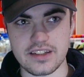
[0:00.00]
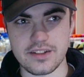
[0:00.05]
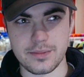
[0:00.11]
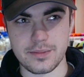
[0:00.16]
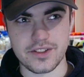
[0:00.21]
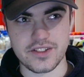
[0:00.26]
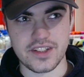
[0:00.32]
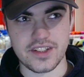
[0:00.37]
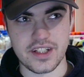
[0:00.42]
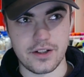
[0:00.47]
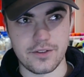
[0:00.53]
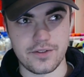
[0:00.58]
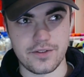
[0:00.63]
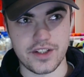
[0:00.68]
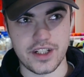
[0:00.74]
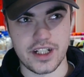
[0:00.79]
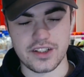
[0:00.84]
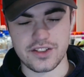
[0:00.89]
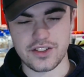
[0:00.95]
to myself,
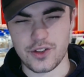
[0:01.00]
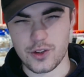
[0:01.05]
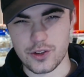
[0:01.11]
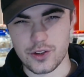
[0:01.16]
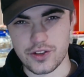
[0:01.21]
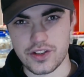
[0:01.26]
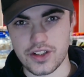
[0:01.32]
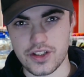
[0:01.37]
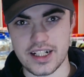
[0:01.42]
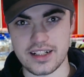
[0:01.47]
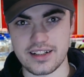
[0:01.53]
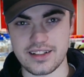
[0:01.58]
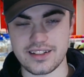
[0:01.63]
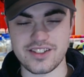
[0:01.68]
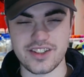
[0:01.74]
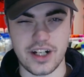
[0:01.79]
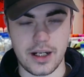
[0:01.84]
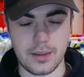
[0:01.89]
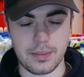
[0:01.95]
his
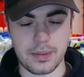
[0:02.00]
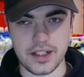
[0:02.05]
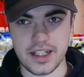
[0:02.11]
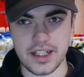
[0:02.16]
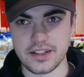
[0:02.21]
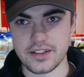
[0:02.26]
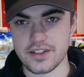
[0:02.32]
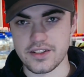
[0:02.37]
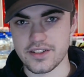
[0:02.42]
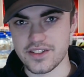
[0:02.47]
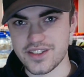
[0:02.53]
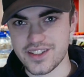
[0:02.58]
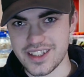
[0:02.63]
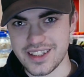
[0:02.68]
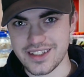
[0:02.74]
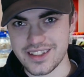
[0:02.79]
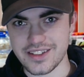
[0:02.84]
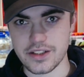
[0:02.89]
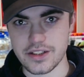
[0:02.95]
contract's up at the end of the
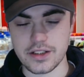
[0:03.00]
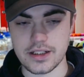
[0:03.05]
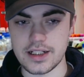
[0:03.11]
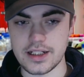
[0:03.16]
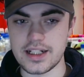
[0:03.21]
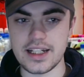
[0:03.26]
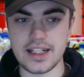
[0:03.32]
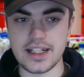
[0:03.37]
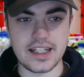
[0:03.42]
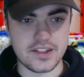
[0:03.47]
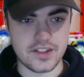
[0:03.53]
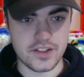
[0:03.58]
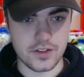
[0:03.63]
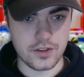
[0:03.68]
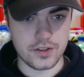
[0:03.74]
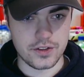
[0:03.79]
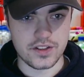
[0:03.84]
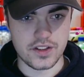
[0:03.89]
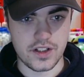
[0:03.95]
season. It's a
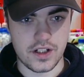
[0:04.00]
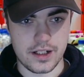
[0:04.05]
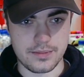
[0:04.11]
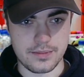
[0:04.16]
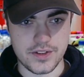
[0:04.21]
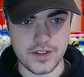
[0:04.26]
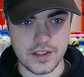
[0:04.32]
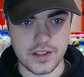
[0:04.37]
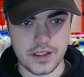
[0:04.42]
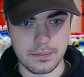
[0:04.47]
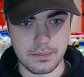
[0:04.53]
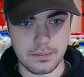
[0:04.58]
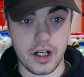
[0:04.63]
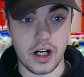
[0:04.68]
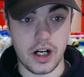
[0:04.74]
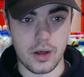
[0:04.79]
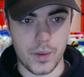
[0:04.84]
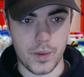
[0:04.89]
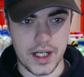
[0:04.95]
good time to
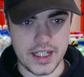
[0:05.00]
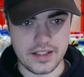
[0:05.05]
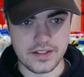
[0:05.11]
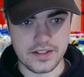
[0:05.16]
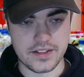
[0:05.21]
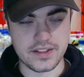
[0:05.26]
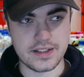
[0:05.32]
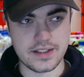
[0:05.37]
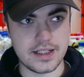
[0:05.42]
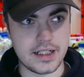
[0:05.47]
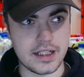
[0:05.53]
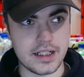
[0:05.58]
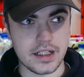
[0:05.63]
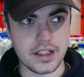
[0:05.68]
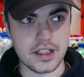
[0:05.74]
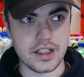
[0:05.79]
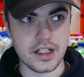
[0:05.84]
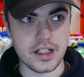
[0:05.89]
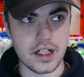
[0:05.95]
part ways.
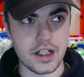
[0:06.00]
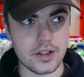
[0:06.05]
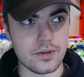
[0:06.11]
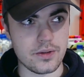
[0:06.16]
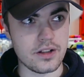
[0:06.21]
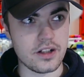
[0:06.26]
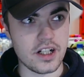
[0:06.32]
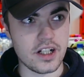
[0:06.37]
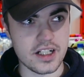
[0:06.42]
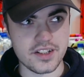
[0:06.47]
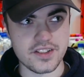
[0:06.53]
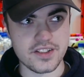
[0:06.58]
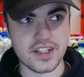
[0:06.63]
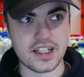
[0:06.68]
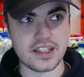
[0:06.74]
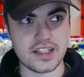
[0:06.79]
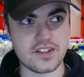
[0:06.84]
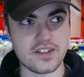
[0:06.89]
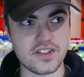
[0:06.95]
Like I
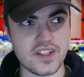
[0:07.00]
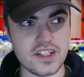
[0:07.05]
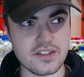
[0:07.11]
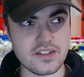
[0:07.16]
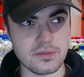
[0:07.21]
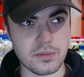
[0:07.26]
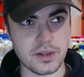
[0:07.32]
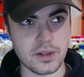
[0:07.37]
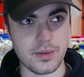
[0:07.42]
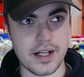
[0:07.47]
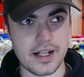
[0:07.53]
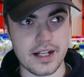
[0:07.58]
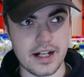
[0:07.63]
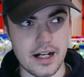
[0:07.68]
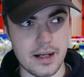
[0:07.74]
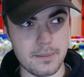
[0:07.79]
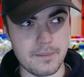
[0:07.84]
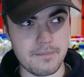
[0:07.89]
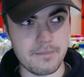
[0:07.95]
said, the season we went
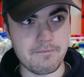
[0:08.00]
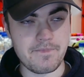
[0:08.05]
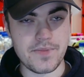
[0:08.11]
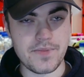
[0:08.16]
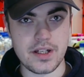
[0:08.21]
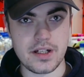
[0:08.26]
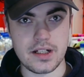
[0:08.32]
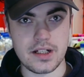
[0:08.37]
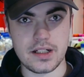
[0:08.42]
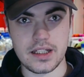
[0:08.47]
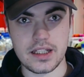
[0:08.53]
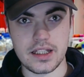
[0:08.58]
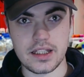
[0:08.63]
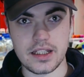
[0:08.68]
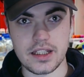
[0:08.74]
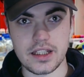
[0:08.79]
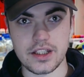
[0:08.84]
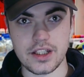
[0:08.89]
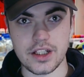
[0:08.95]
up,
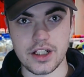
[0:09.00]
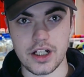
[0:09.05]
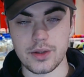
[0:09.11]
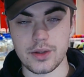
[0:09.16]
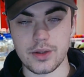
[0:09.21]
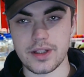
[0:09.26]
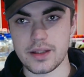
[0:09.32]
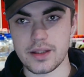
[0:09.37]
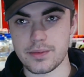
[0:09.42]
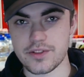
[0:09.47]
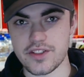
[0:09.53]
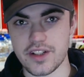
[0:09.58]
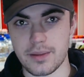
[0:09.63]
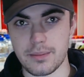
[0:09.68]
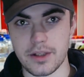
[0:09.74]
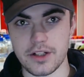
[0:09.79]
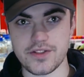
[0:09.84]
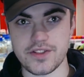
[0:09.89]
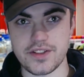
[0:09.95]
he was our
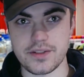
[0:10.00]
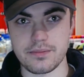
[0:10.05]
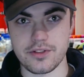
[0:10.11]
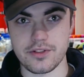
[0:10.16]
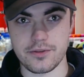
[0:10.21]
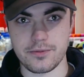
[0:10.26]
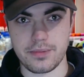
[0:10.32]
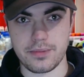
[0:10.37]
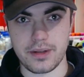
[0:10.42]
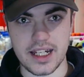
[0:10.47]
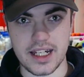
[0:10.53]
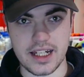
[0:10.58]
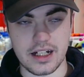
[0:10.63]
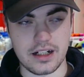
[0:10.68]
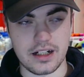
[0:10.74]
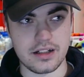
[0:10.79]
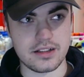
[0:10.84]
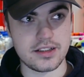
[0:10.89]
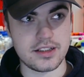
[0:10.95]
most improved
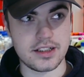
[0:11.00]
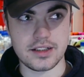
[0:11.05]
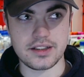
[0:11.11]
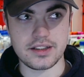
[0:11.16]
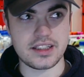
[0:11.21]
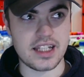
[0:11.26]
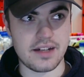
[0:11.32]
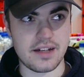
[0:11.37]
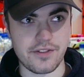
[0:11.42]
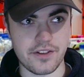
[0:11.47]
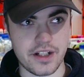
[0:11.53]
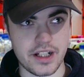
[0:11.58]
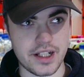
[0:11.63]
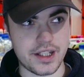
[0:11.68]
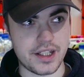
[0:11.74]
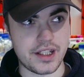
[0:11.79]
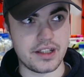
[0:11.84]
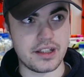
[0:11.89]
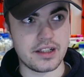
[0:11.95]
player,
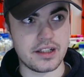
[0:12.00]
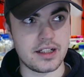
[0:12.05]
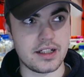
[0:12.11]
definitely.